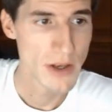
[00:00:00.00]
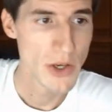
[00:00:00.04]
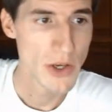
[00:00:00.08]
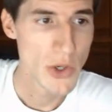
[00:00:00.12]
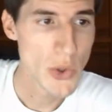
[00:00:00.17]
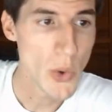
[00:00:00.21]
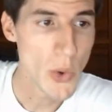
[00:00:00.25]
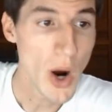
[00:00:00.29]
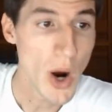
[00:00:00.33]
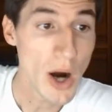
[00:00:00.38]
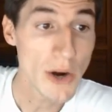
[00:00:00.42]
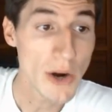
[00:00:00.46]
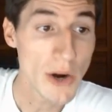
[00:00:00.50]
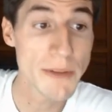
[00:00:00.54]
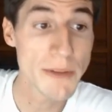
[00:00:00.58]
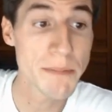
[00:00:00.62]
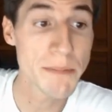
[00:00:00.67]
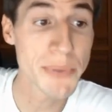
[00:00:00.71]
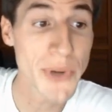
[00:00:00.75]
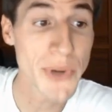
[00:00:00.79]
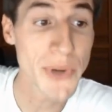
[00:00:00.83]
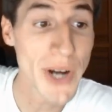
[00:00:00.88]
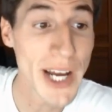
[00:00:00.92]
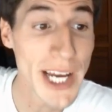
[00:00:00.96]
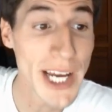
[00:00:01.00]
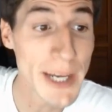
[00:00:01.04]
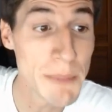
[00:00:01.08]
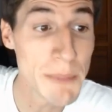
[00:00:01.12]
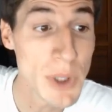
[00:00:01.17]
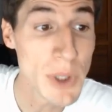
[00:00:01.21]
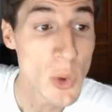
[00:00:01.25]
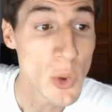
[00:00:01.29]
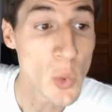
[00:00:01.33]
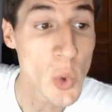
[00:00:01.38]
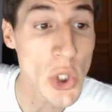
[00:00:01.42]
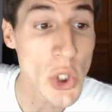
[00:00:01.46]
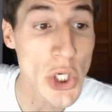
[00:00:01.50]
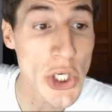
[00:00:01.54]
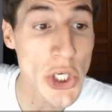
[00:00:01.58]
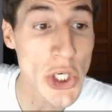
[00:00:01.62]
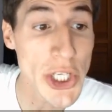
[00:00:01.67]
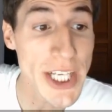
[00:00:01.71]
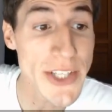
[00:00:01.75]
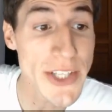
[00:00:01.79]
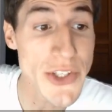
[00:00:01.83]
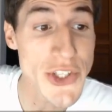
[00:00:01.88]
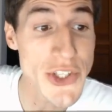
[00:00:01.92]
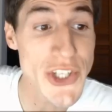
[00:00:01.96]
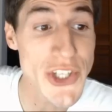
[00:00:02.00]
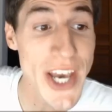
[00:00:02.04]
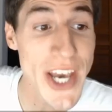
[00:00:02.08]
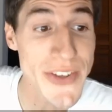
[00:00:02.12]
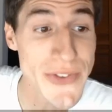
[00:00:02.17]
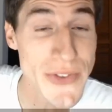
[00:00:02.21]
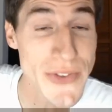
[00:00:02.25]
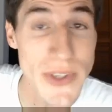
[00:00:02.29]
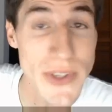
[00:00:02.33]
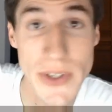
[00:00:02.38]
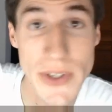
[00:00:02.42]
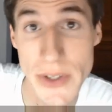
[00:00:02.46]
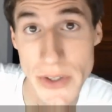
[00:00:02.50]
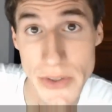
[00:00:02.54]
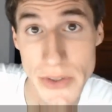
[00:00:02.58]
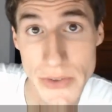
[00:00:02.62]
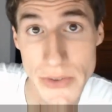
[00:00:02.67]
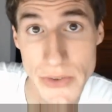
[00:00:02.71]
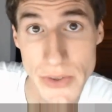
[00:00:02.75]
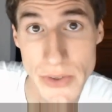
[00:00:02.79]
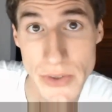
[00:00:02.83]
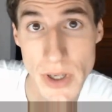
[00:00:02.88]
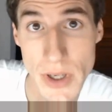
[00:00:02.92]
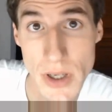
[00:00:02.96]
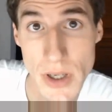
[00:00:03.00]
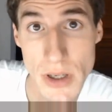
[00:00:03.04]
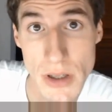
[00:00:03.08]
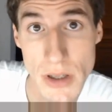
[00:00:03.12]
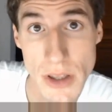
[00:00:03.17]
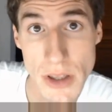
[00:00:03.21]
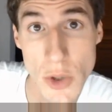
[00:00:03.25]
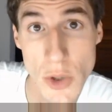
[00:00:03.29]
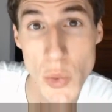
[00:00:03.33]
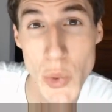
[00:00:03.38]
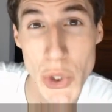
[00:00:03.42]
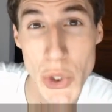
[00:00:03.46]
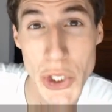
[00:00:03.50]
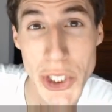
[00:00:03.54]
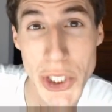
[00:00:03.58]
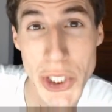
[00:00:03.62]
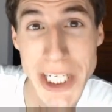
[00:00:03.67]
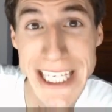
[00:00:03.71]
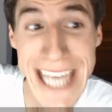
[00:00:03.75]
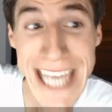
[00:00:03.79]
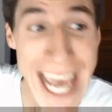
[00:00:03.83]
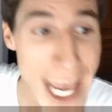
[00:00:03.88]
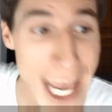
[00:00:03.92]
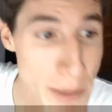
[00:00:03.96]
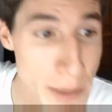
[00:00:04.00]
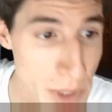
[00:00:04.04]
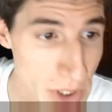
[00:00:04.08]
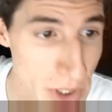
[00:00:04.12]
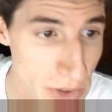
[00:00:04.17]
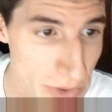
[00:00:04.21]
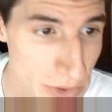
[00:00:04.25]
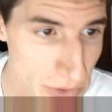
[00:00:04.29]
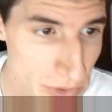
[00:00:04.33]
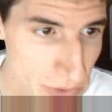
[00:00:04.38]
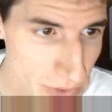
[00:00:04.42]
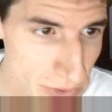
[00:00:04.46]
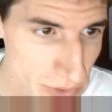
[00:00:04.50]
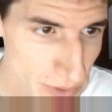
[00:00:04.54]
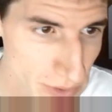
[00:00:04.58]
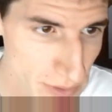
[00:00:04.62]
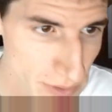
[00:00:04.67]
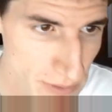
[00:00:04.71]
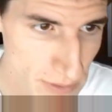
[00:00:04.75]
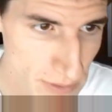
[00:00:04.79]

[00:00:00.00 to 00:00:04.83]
who are the prime word jesters, the word gamers.